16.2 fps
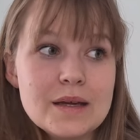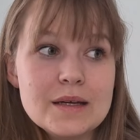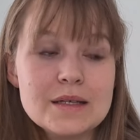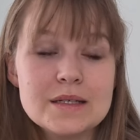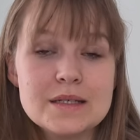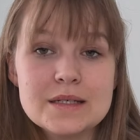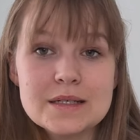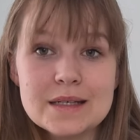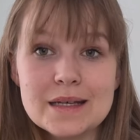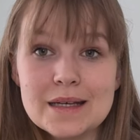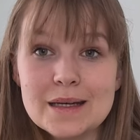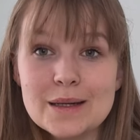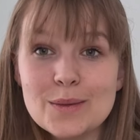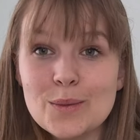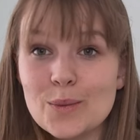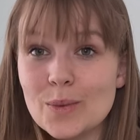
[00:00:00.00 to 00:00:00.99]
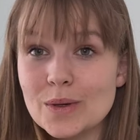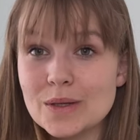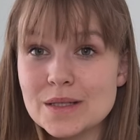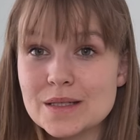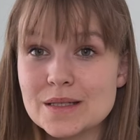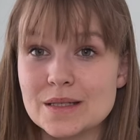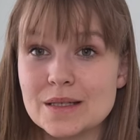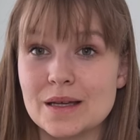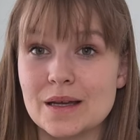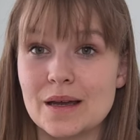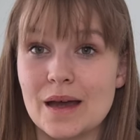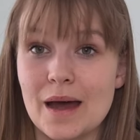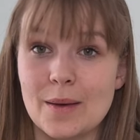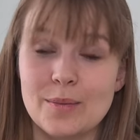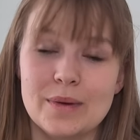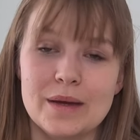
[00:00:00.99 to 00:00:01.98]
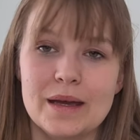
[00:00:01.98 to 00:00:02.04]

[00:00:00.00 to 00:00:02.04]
she was happy.